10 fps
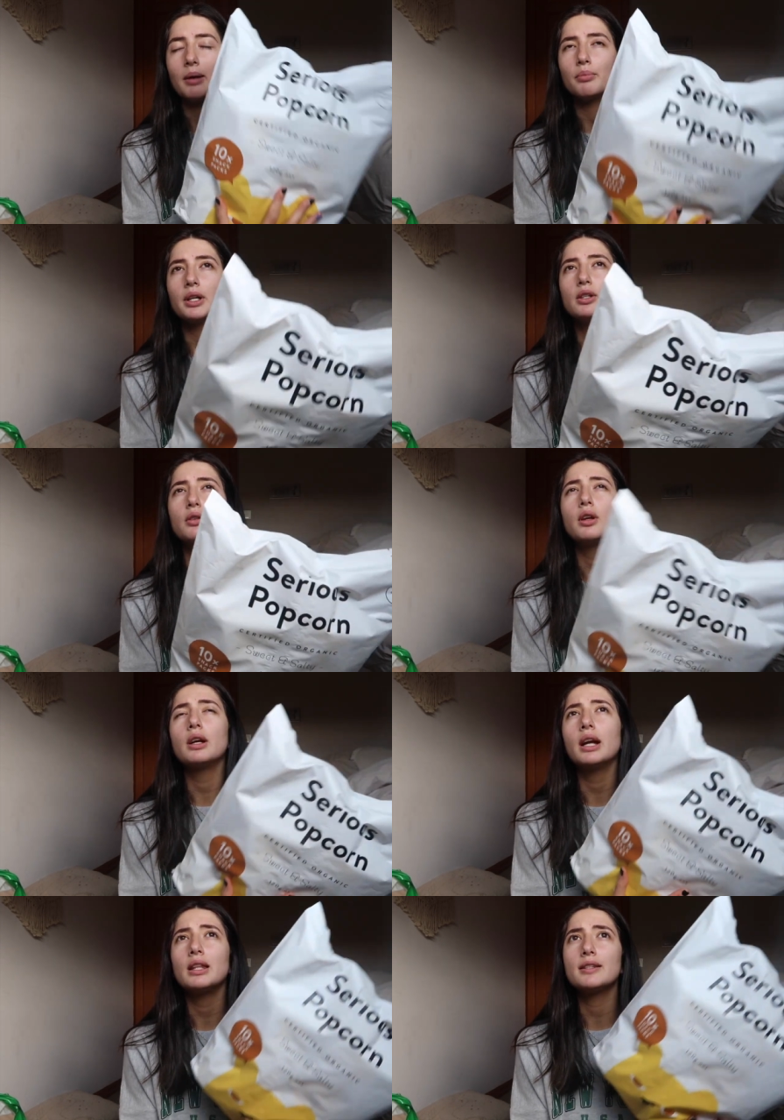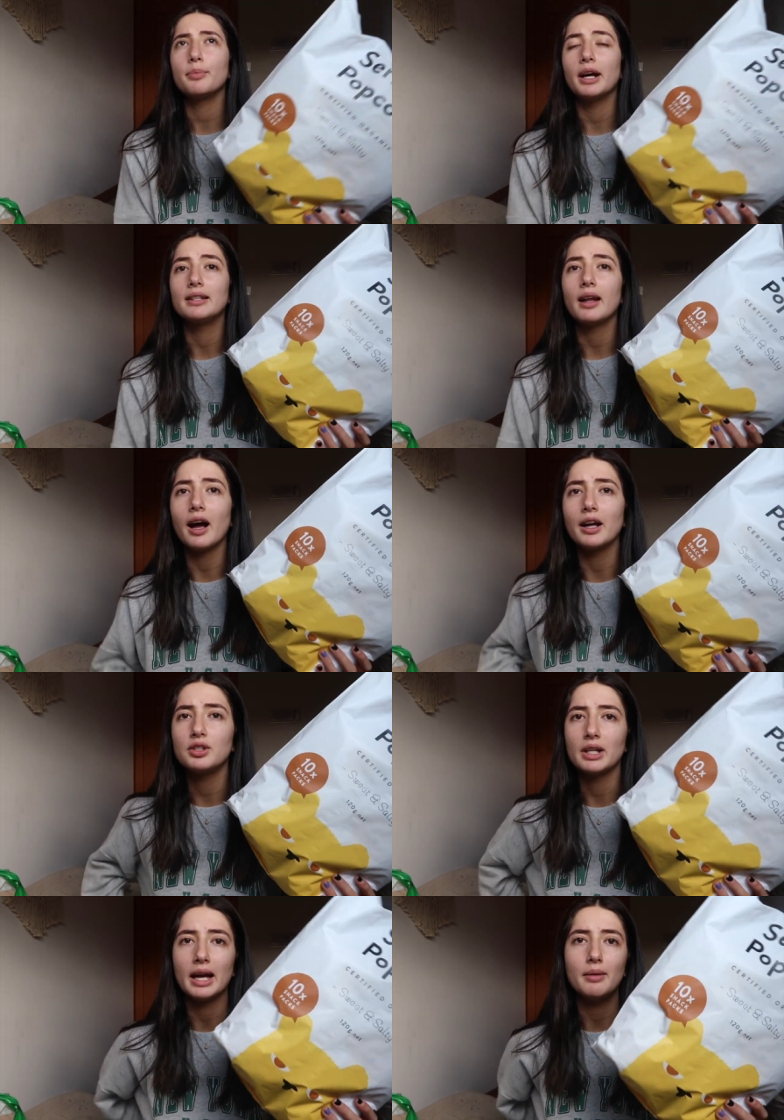I'm pretty sure you can get this brand at
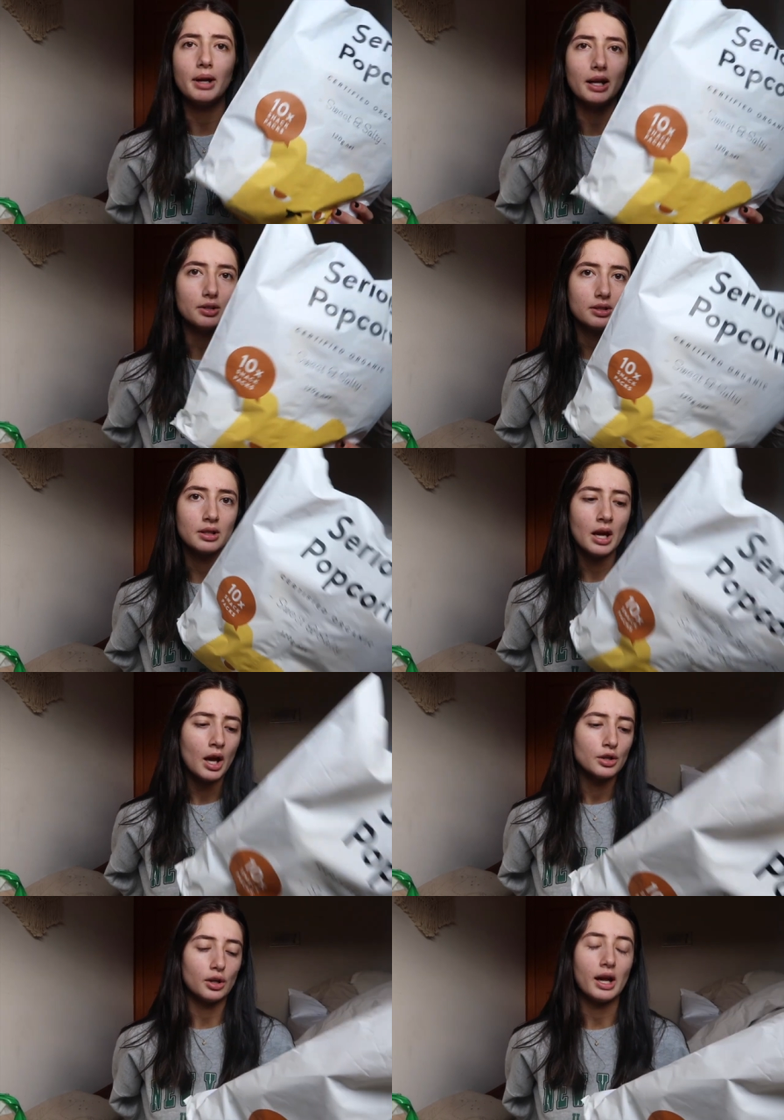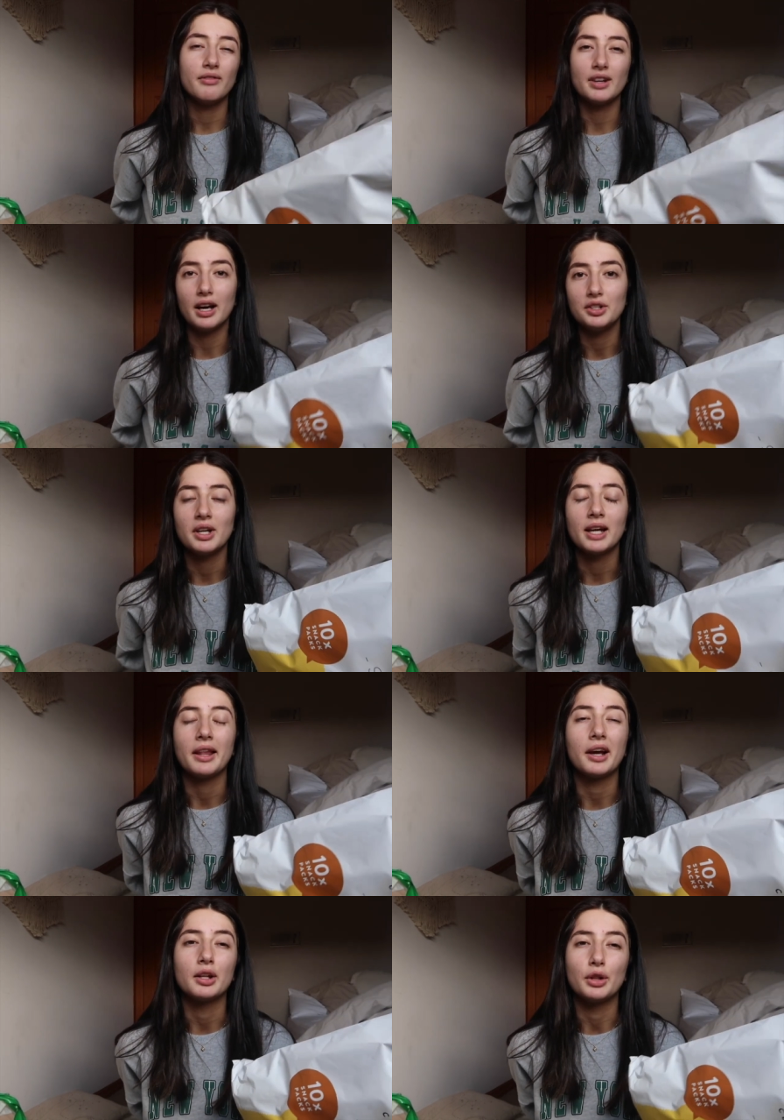IGA, but I just don't have an IGA
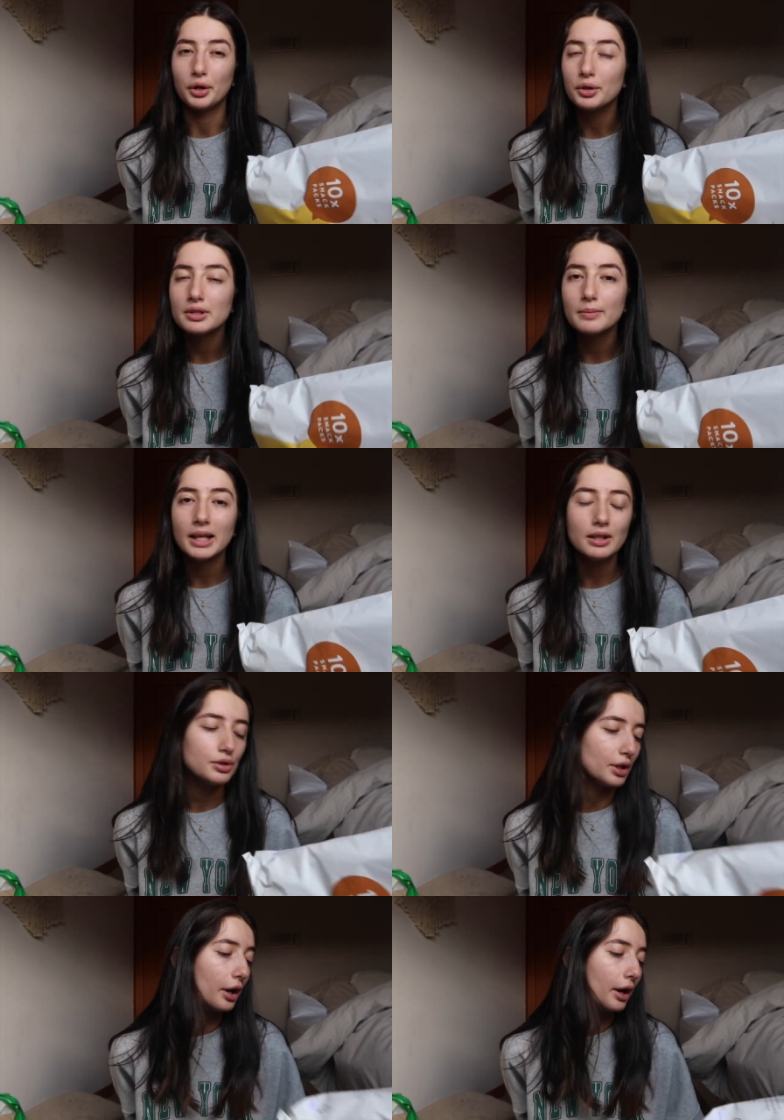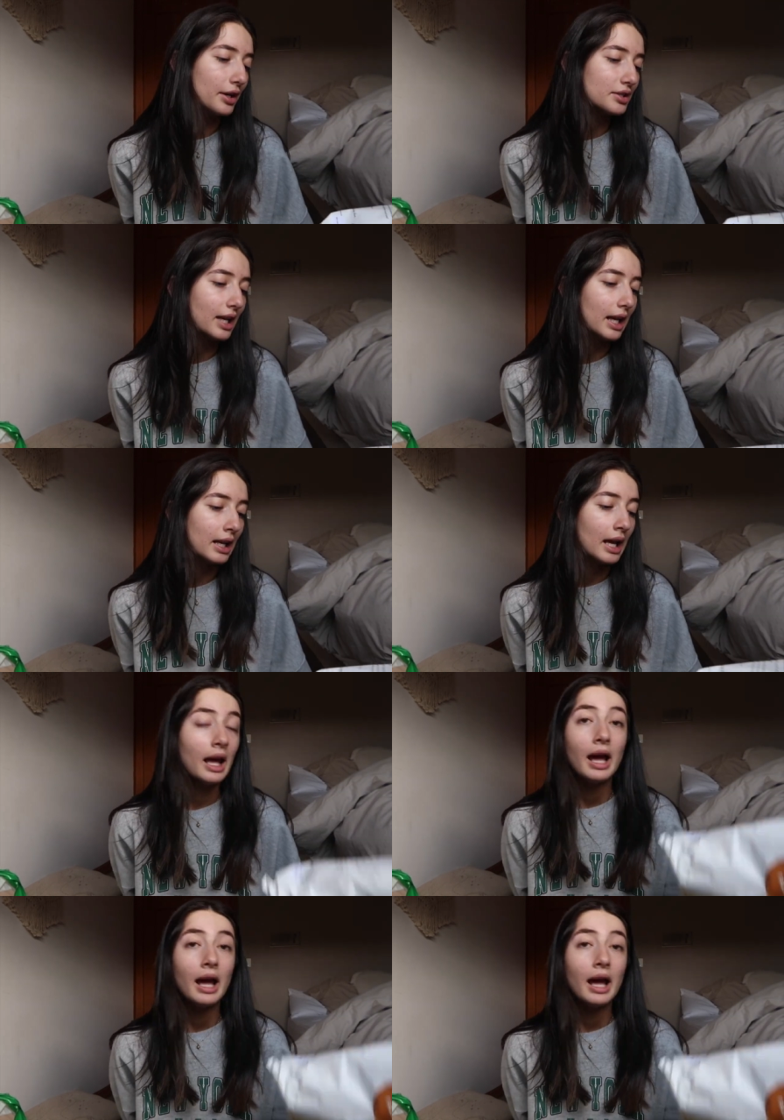like local to me, so I just get